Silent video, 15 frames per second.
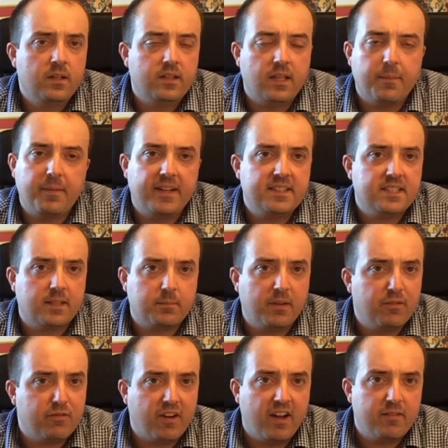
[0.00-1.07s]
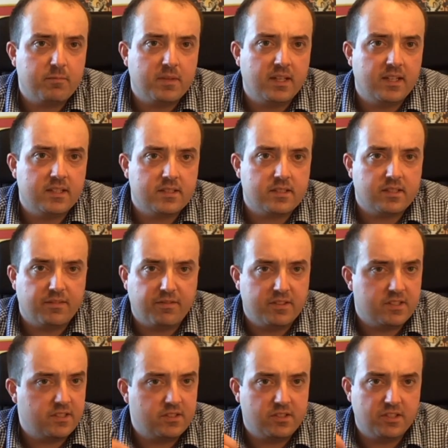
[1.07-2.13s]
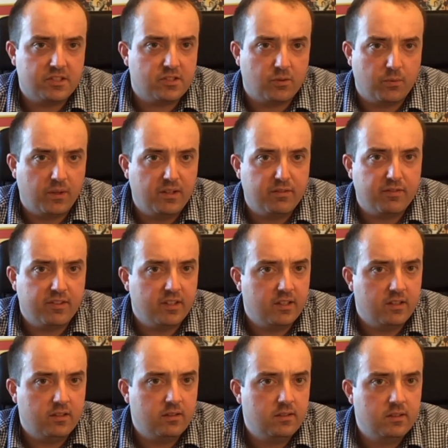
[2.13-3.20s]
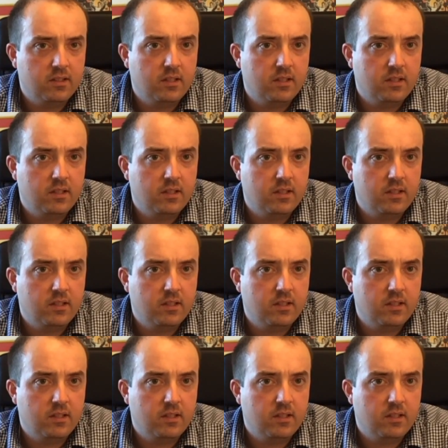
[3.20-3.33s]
that might take me 5 minutes. If it's just a refill,